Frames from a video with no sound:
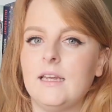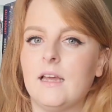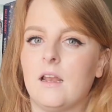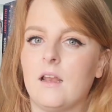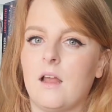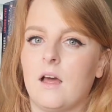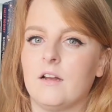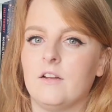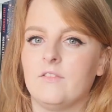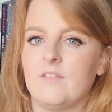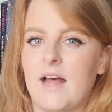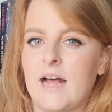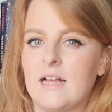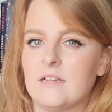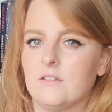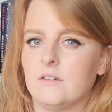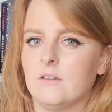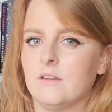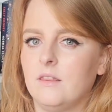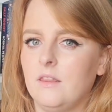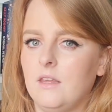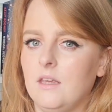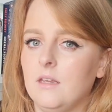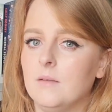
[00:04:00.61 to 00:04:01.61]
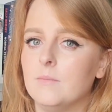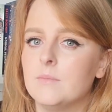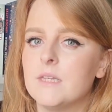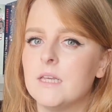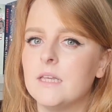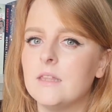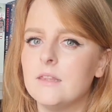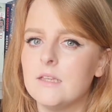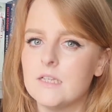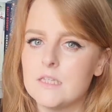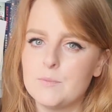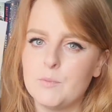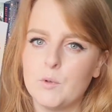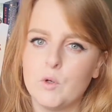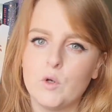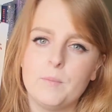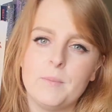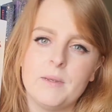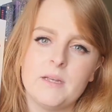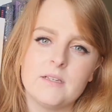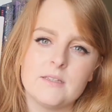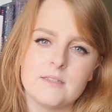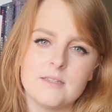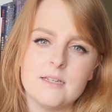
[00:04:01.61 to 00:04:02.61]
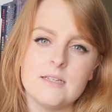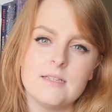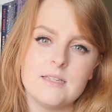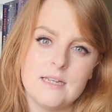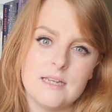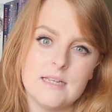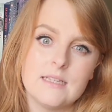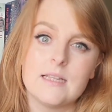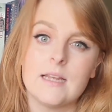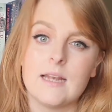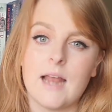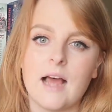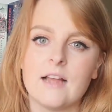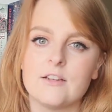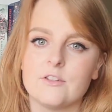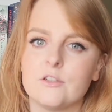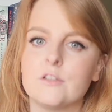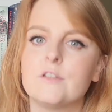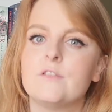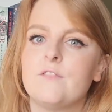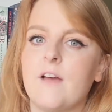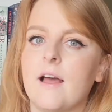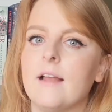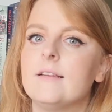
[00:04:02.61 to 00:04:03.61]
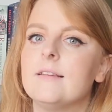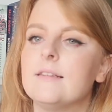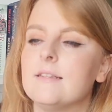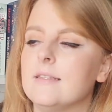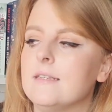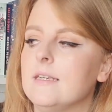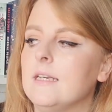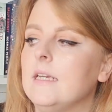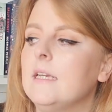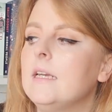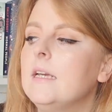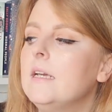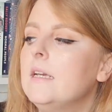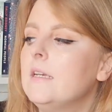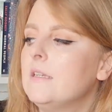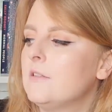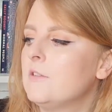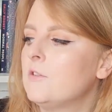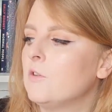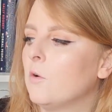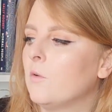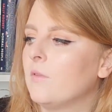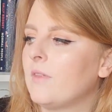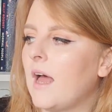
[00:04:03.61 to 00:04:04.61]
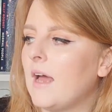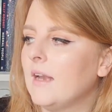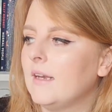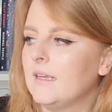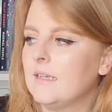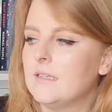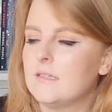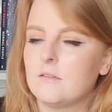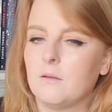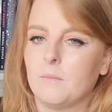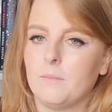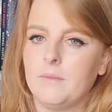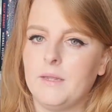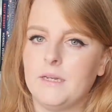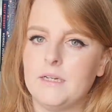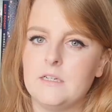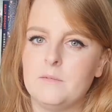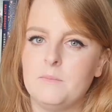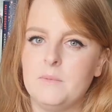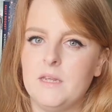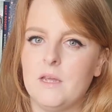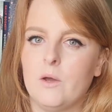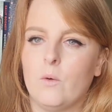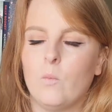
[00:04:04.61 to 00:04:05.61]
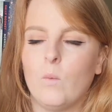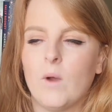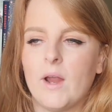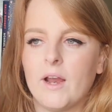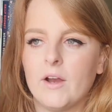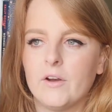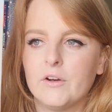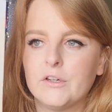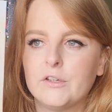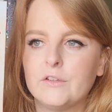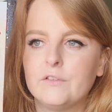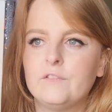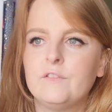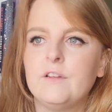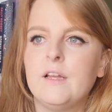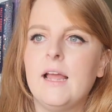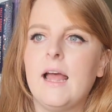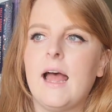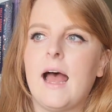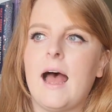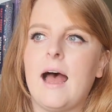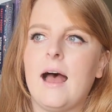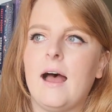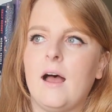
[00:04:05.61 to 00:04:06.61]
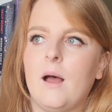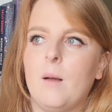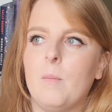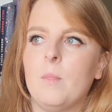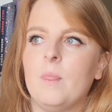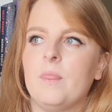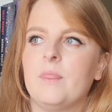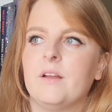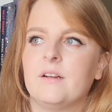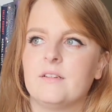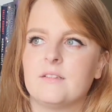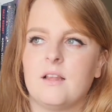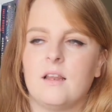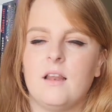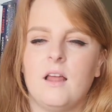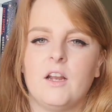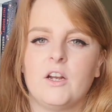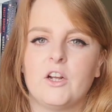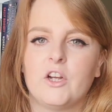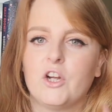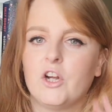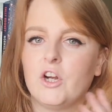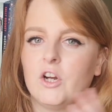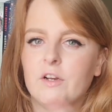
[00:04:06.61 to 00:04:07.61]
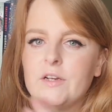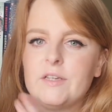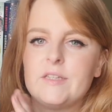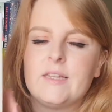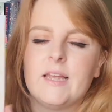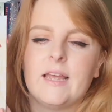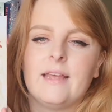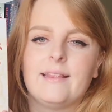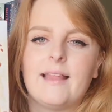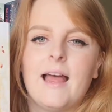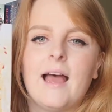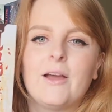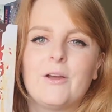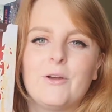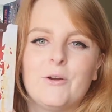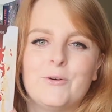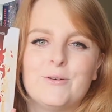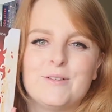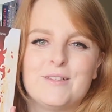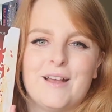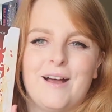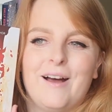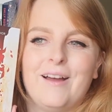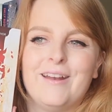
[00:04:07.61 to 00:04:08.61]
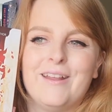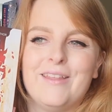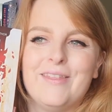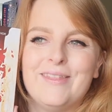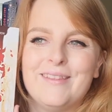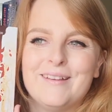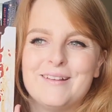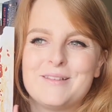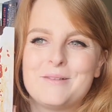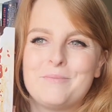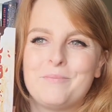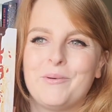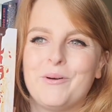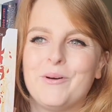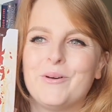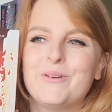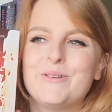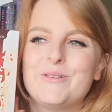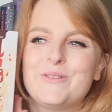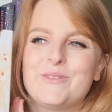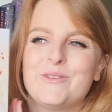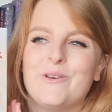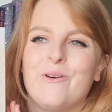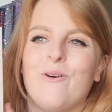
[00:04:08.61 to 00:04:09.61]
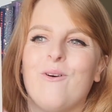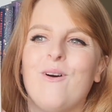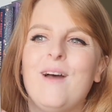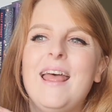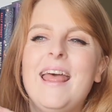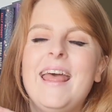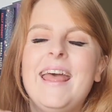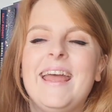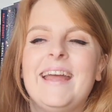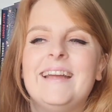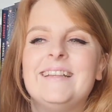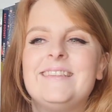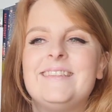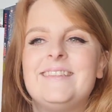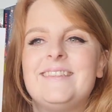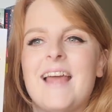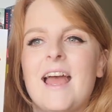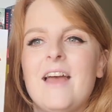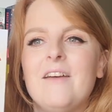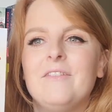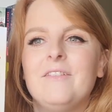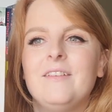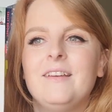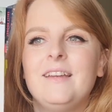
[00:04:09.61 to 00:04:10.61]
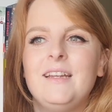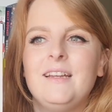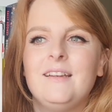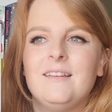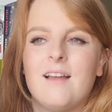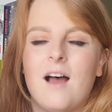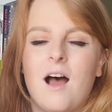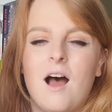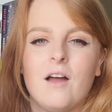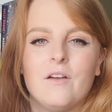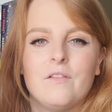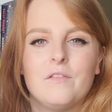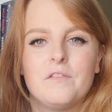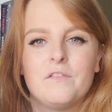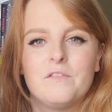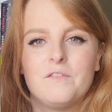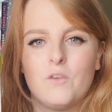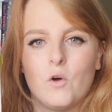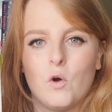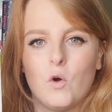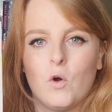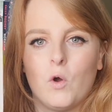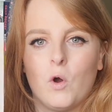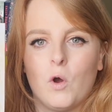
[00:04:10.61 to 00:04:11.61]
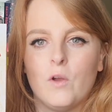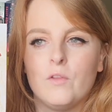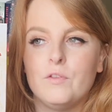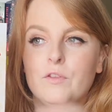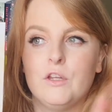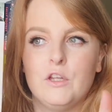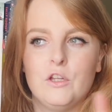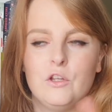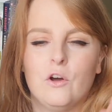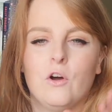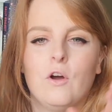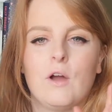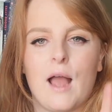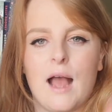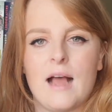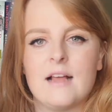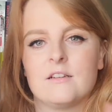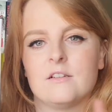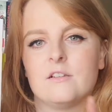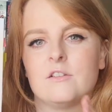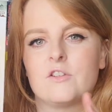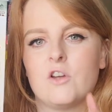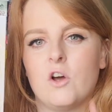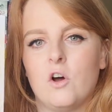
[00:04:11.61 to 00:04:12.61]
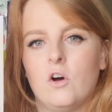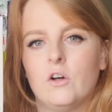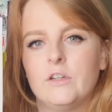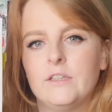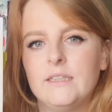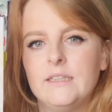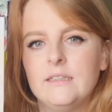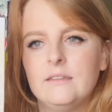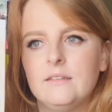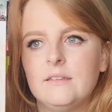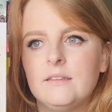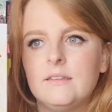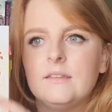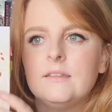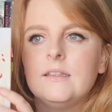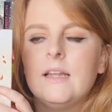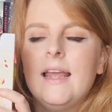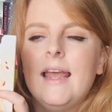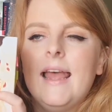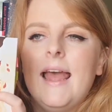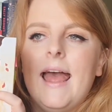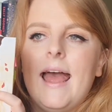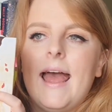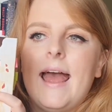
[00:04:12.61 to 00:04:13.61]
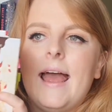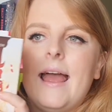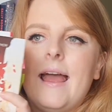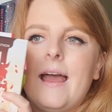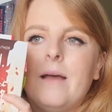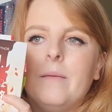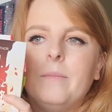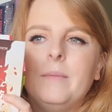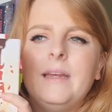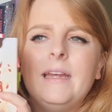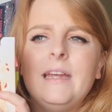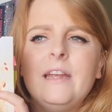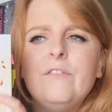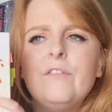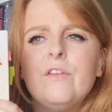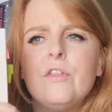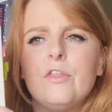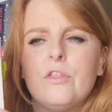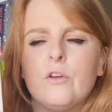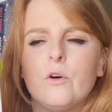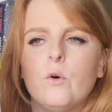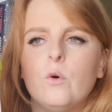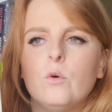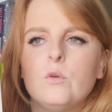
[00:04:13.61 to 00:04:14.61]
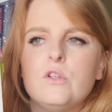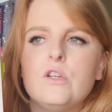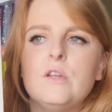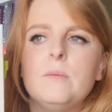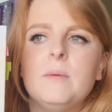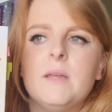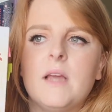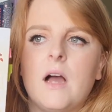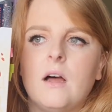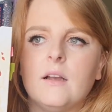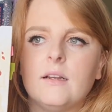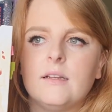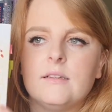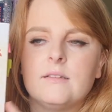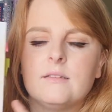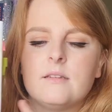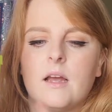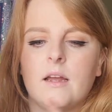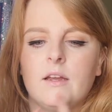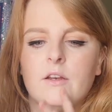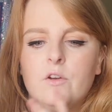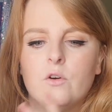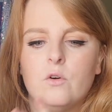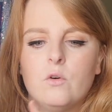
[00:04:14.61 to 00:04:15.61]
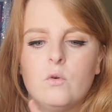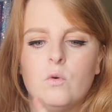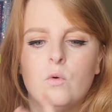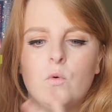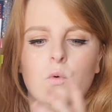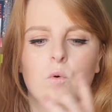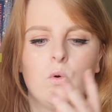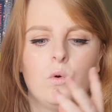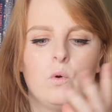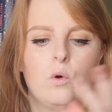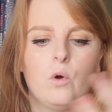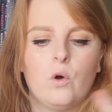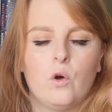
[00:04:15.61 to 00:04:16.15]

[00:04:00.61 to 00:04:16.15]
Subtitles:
a lot of adult themes in this book because this is an adult fantasy. So that is something to be aware of. There's a lot of cursing that goes on in this book, so it's definitely not for the young adult audience. Even though, to be honest, I know